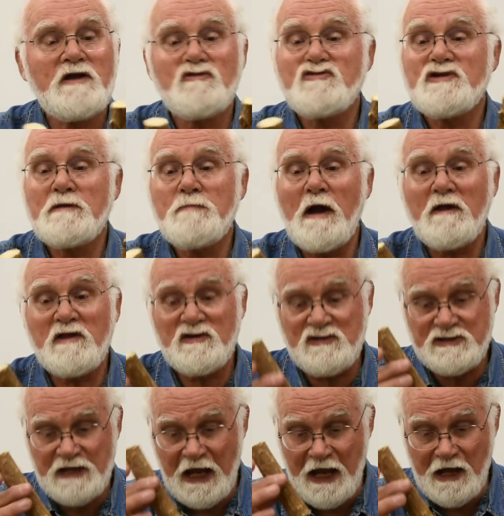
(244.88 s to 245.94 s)
interesting bark. This
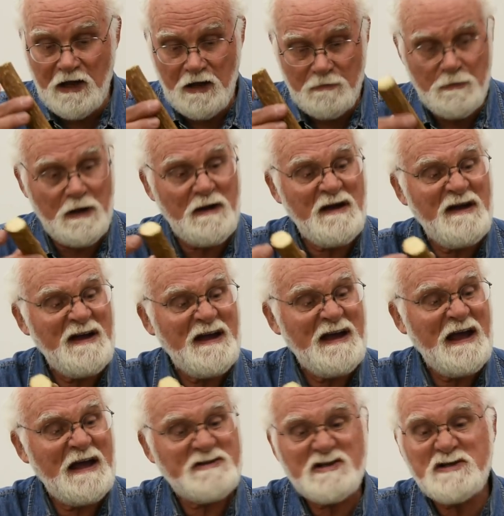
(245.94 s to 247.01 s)
is elm. It
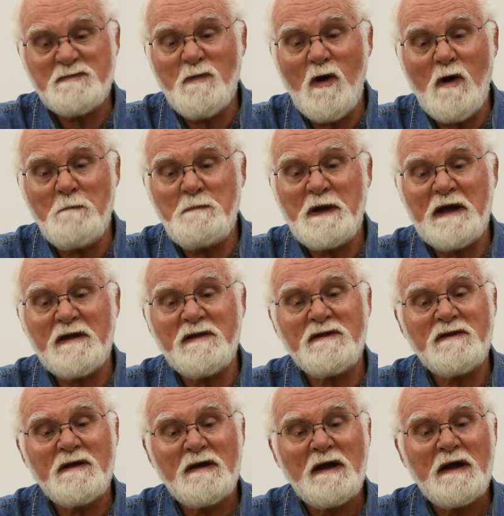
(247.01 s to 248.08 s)
has a small
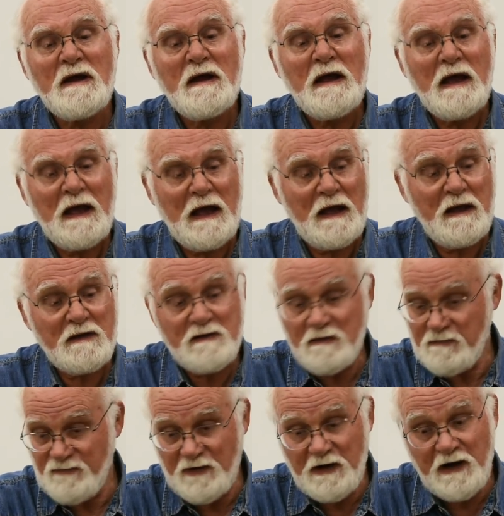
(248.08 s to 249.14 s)
pith and
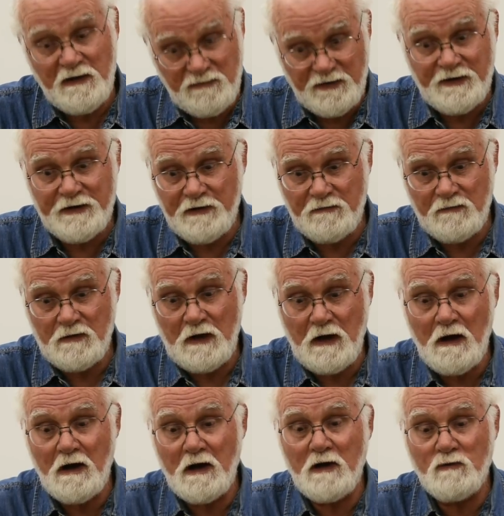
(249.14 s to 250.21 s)
very, very
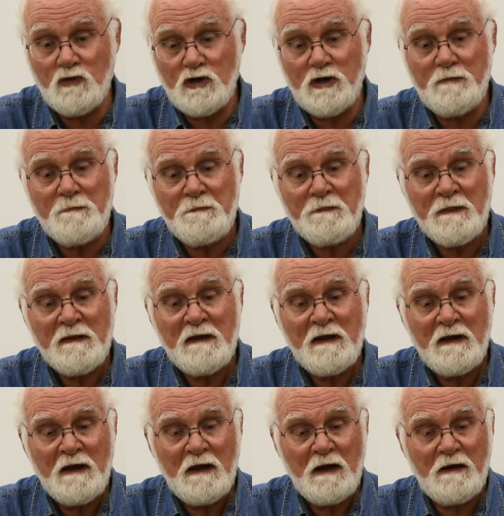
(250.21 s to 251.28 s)
uh, hardwood.
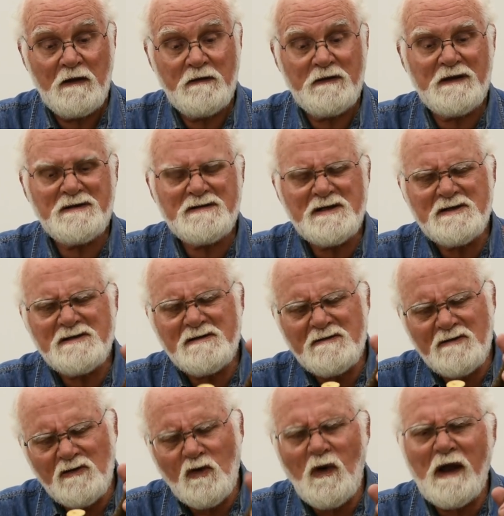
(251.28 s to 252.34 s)
This
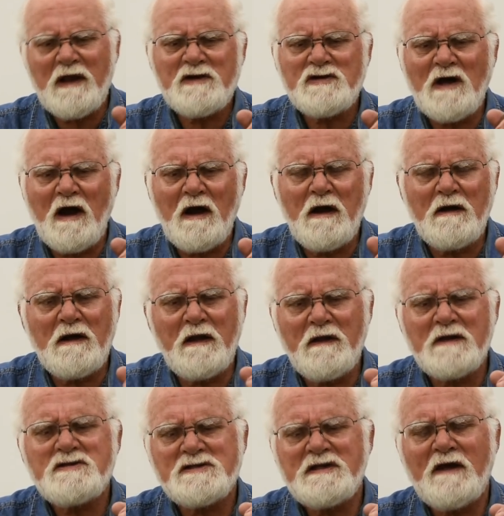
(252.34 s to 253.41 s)
isn't quite as hard. Uh,
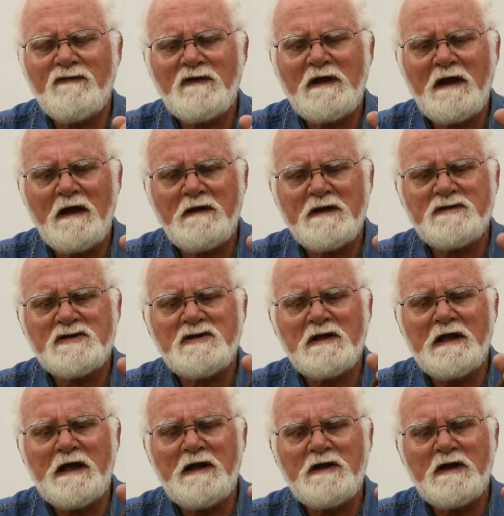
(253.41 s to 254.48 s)
this is definitely, this is
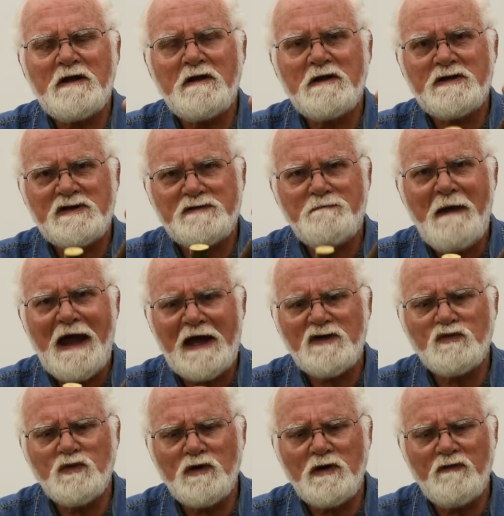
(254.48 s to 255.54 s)
linden. This is
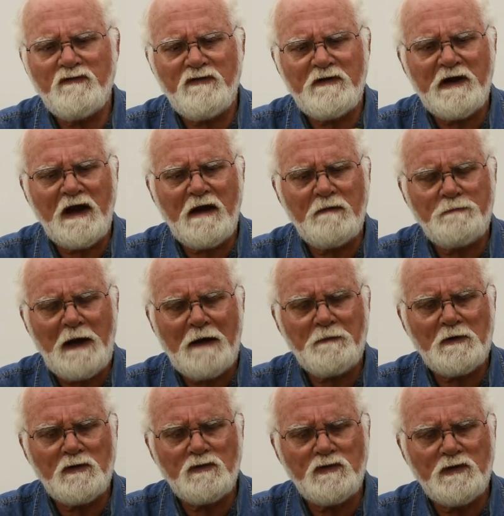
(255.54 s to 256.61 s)
basswood, very
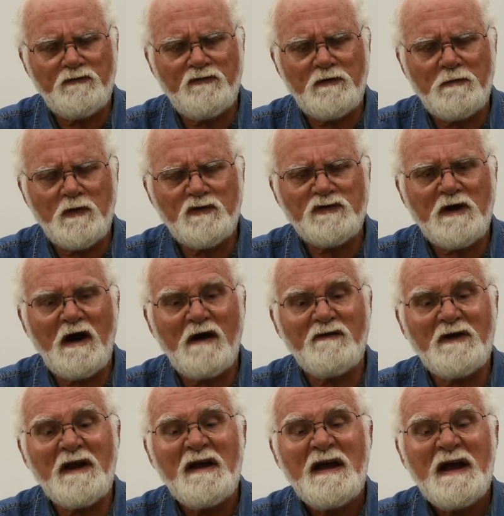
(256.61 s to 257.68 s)
popular wood for most
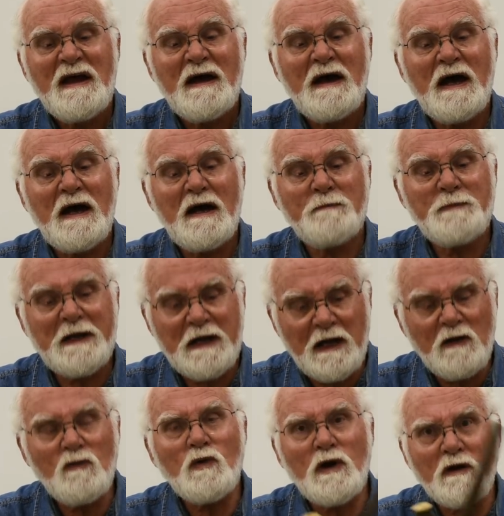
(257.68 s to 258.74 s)
carving. Uh, but
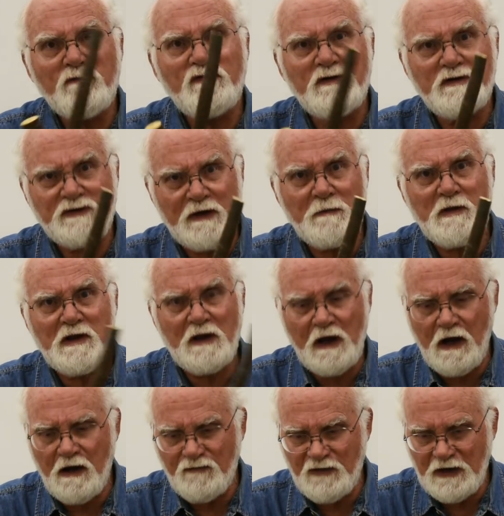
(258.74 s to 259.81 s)
it'll work for some of the
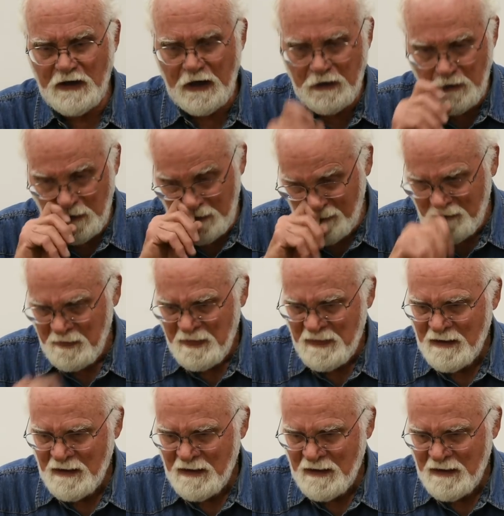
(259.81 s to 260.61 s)
carving I do.